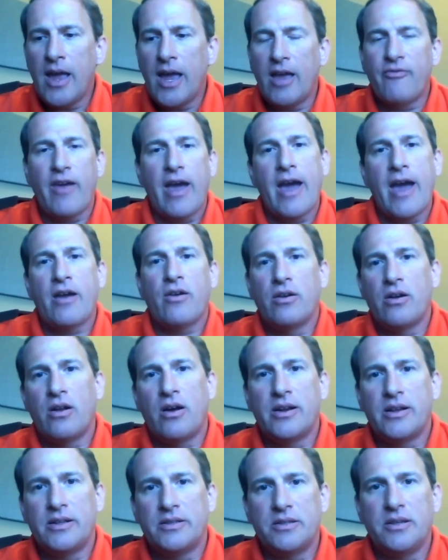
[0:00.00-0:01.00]
If Akron
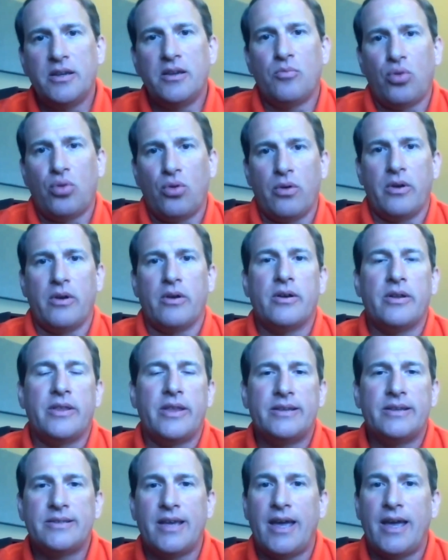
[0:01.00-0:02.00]
audits the employer and
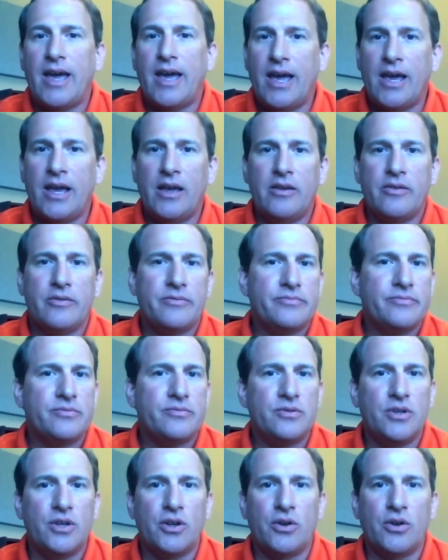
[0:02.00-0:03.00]
they say, hey,
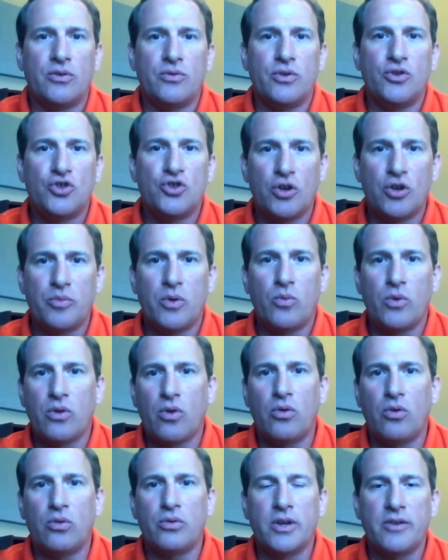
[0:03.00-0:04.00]
you know, you should have been
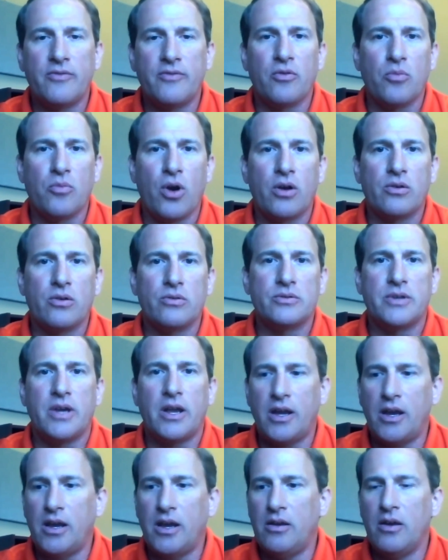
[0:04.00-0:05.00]
withholding from Mark
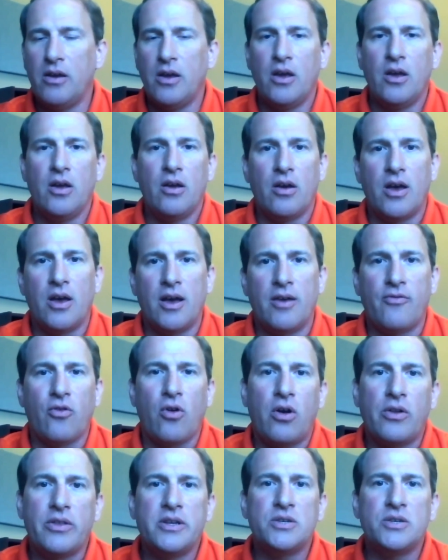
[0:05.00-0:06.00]
Rossetti
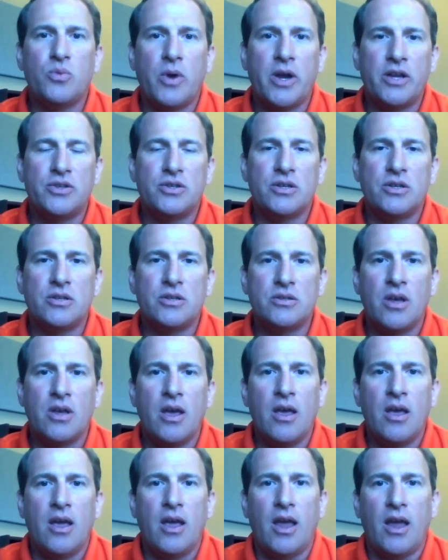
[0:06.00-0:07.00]
for all these wages,
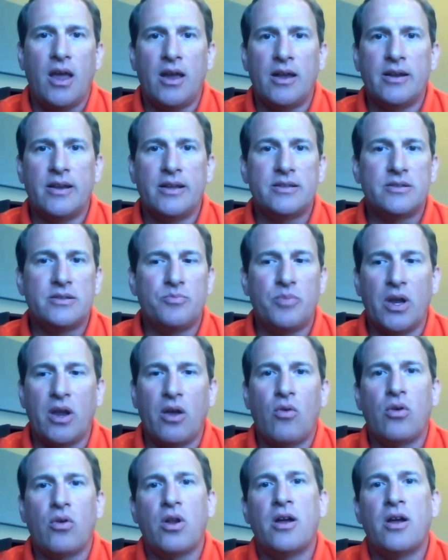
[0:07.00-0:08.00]
and it's been
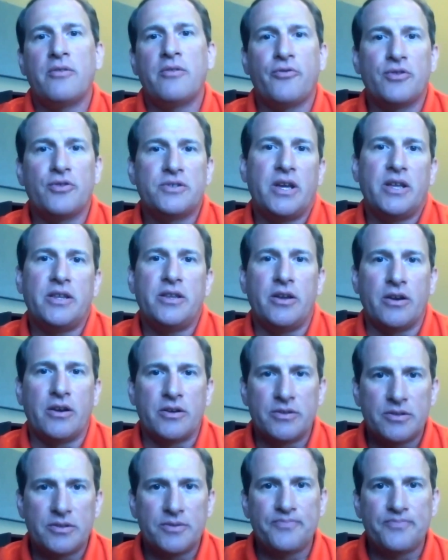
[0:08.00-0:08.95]
going on for 10 years.